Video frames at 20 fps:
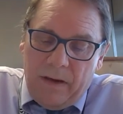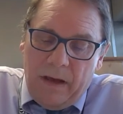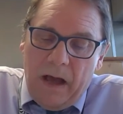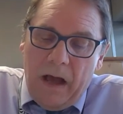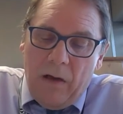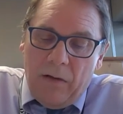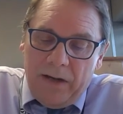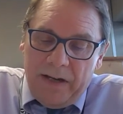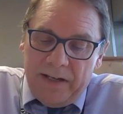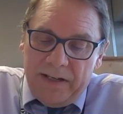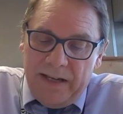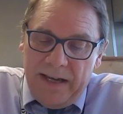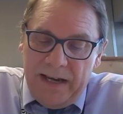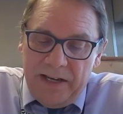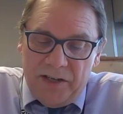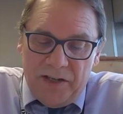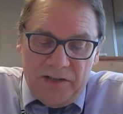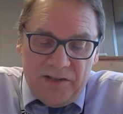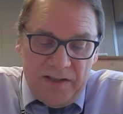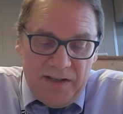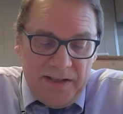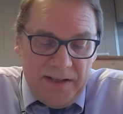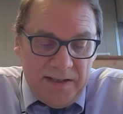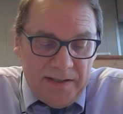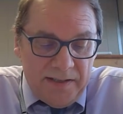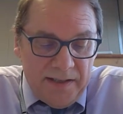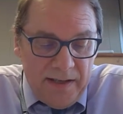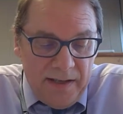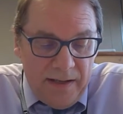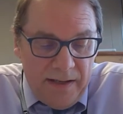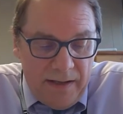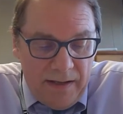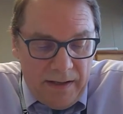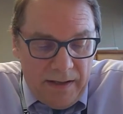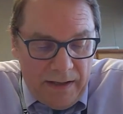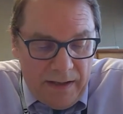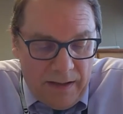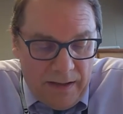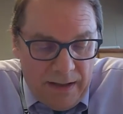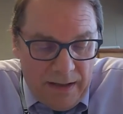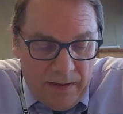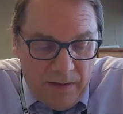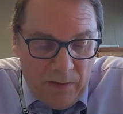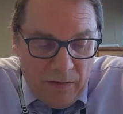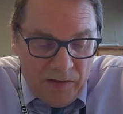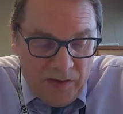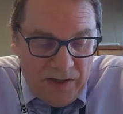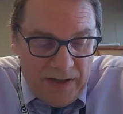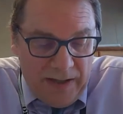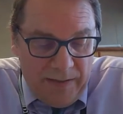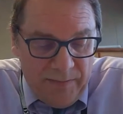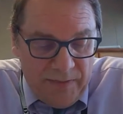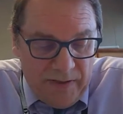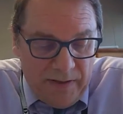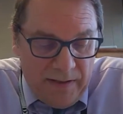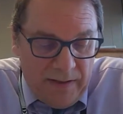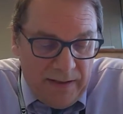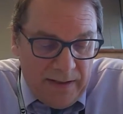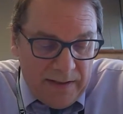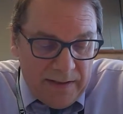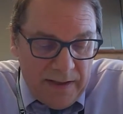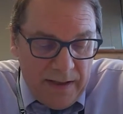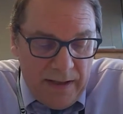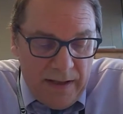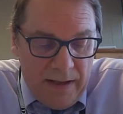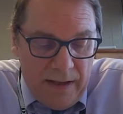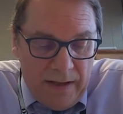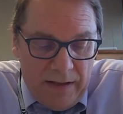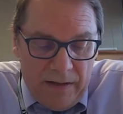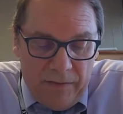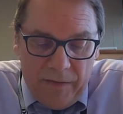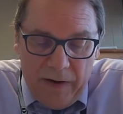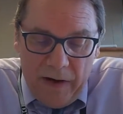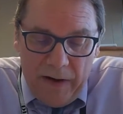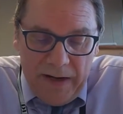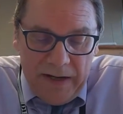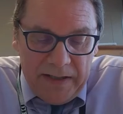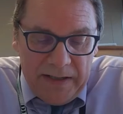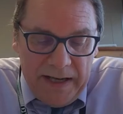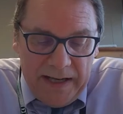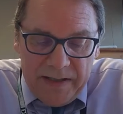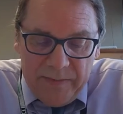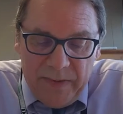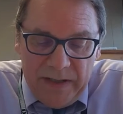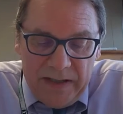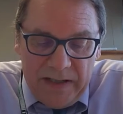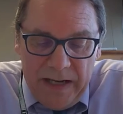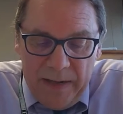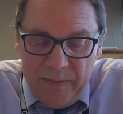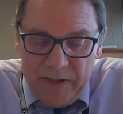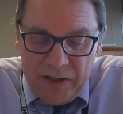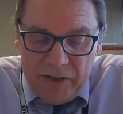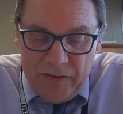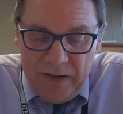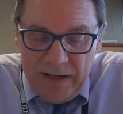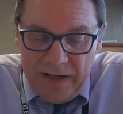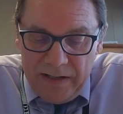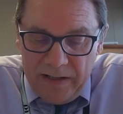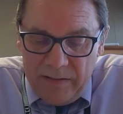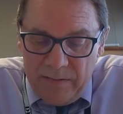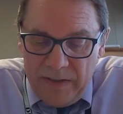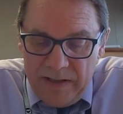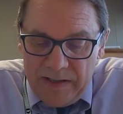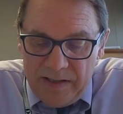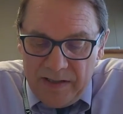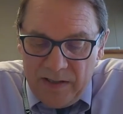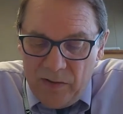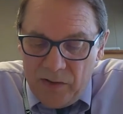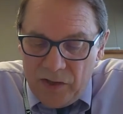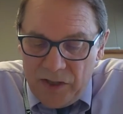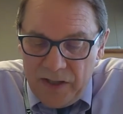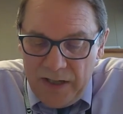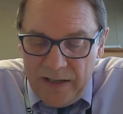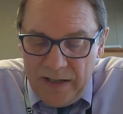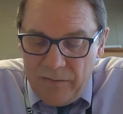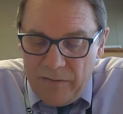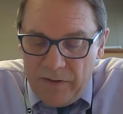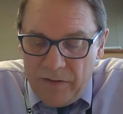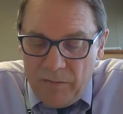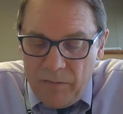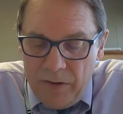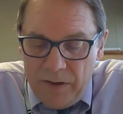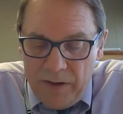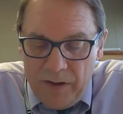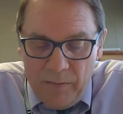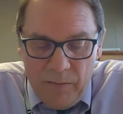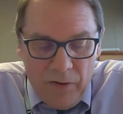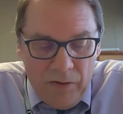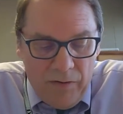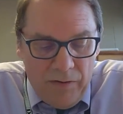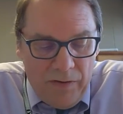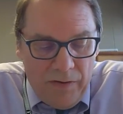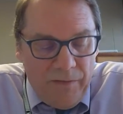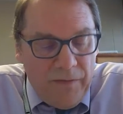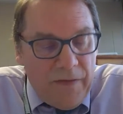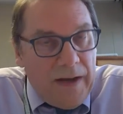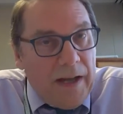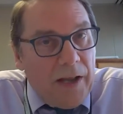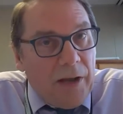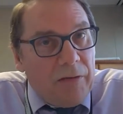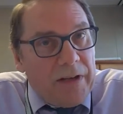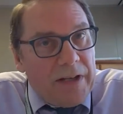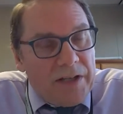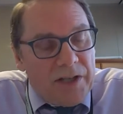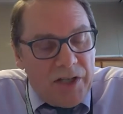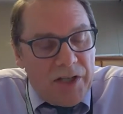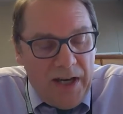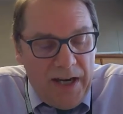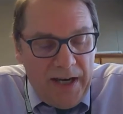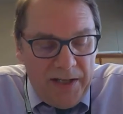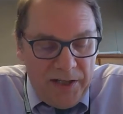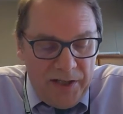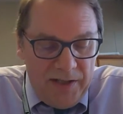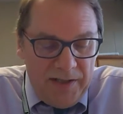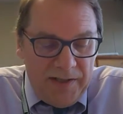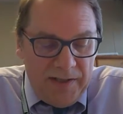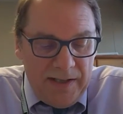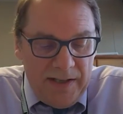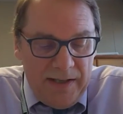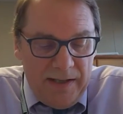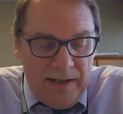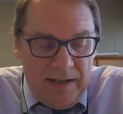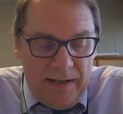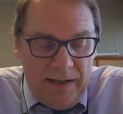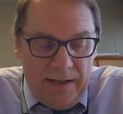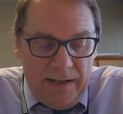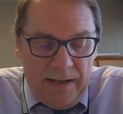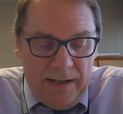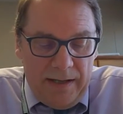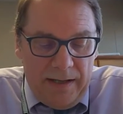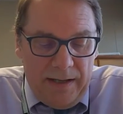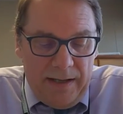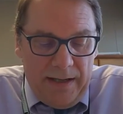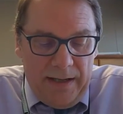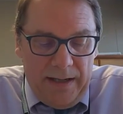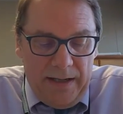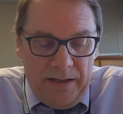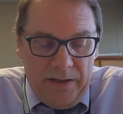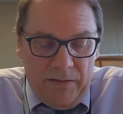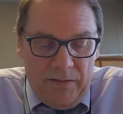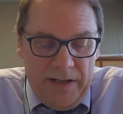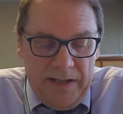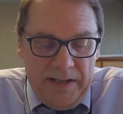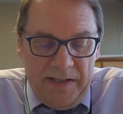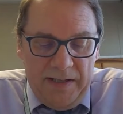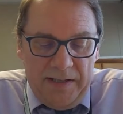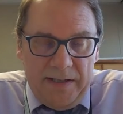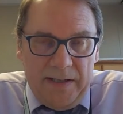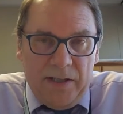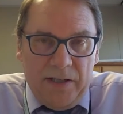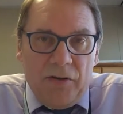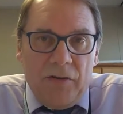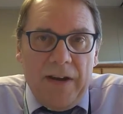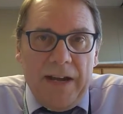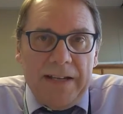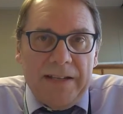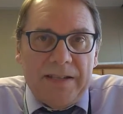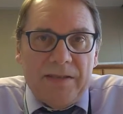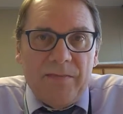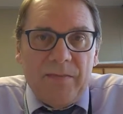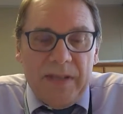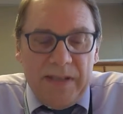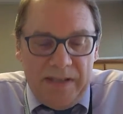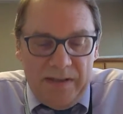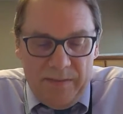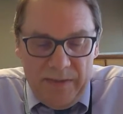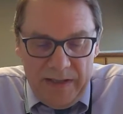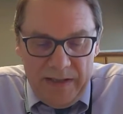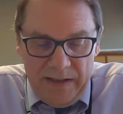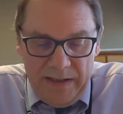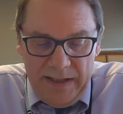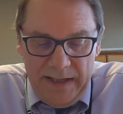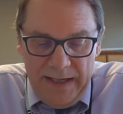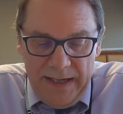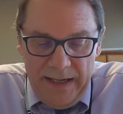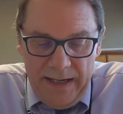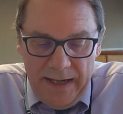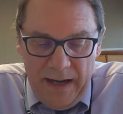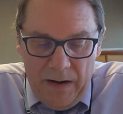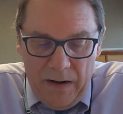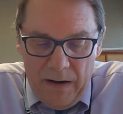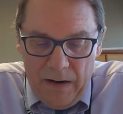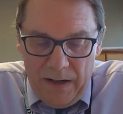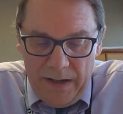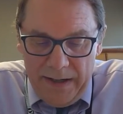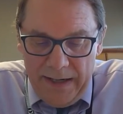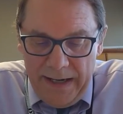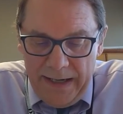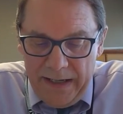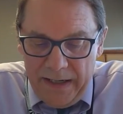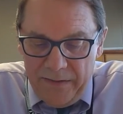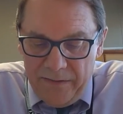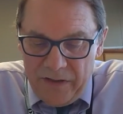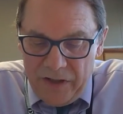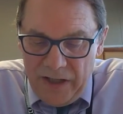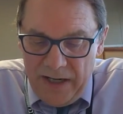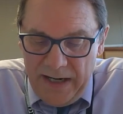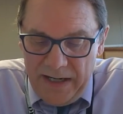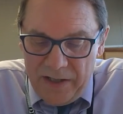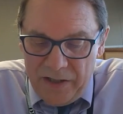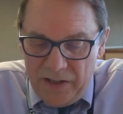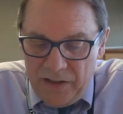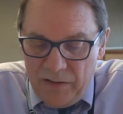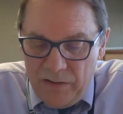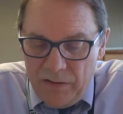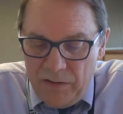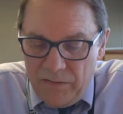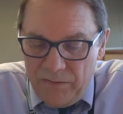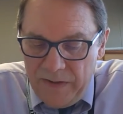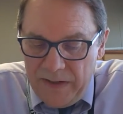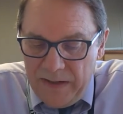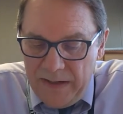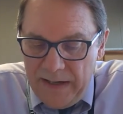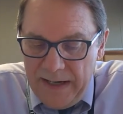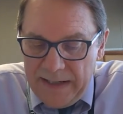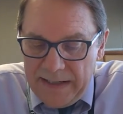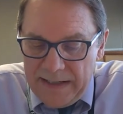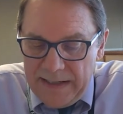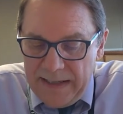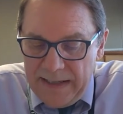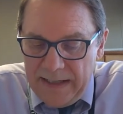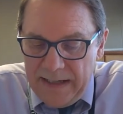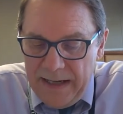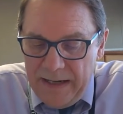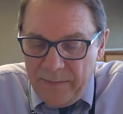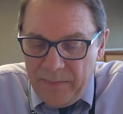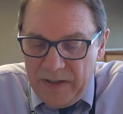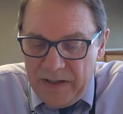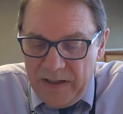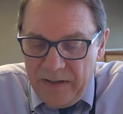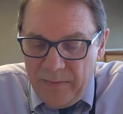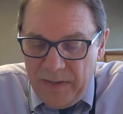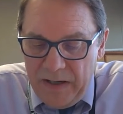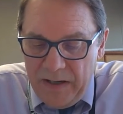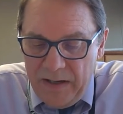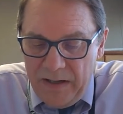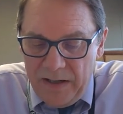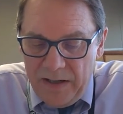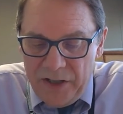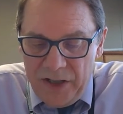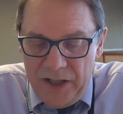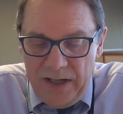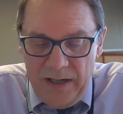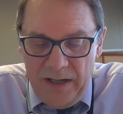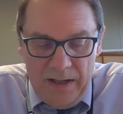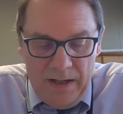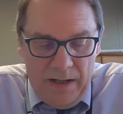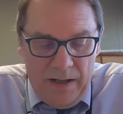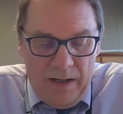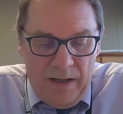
how contagious it is and those types of things. The variant has been demonstrated to be associated with one or more of the following changes. Increases in transmissibility are a negative change in COVID-19 epidemiology,